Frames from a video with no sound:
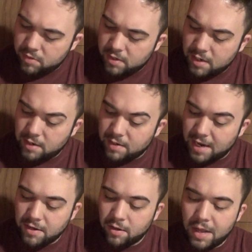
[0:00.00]

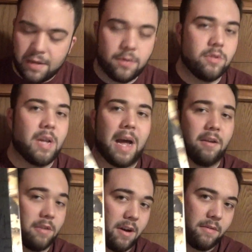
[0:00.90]
Danielet? I
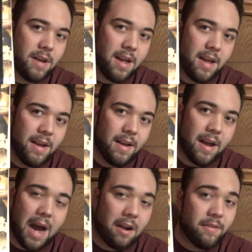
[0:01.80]
don't know.
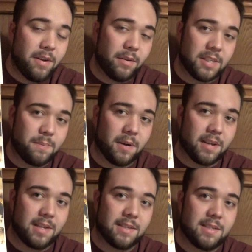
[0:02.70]
I don't even know what this book
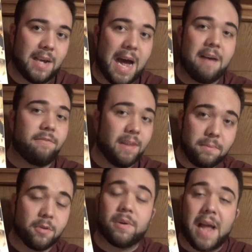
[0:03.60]
is. I have flipped
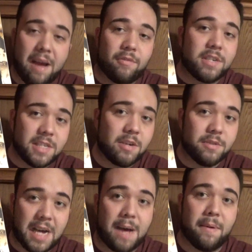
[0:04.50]
through it every single
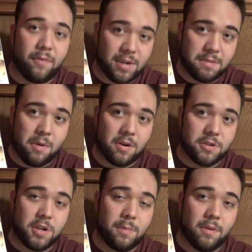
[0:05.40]
time I've went to Barnes
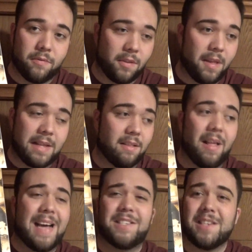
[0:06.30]
& Noble for the
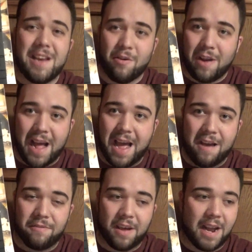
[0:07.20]
last year and a
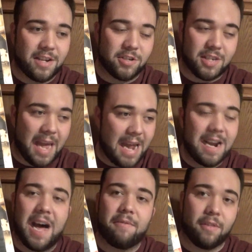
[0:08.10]
half, and I just
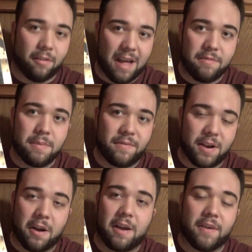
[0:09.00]
cannot for the life of me
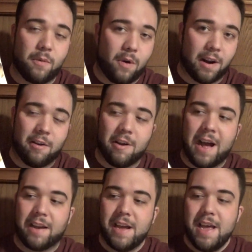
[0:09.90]
figure out if I want it or
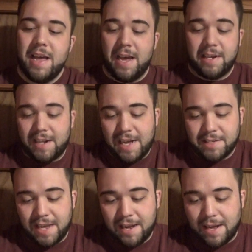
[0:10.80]
not. And today
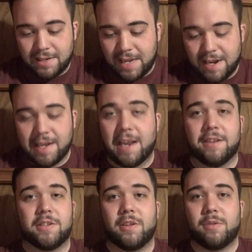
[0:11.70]
I decided to get it.
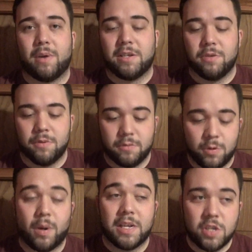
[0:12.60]
It's only
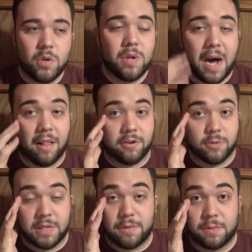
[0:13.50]
$22,
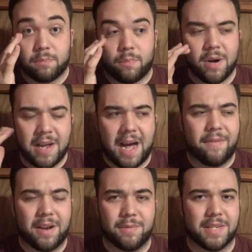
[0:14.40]
which I was pretty
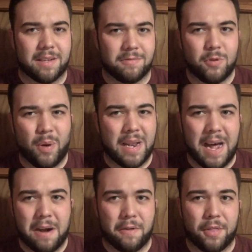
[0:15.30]
confident it was like
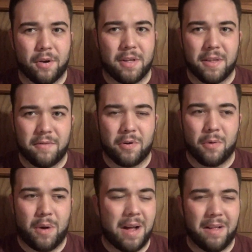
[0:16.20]
$29 or $30 there for a
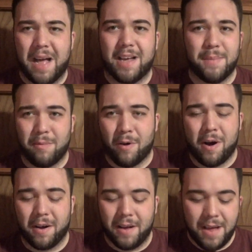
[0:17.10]
while. I could be wrong.